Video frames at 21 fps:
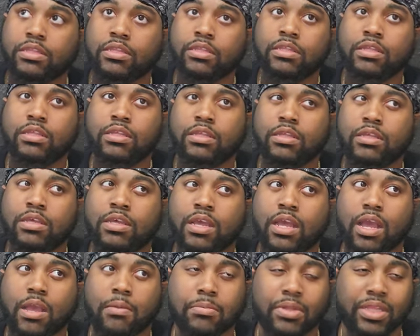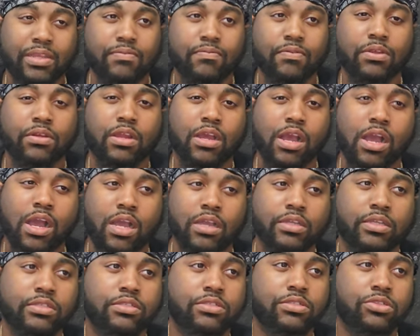I believe on
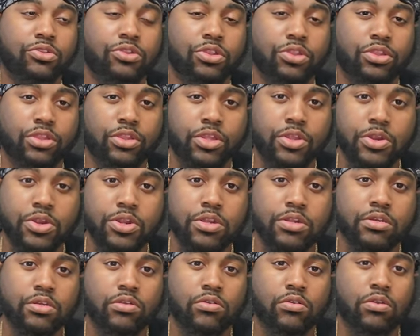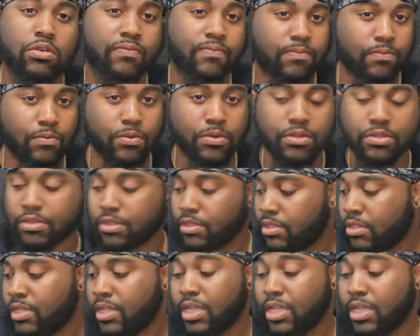August third or fourth.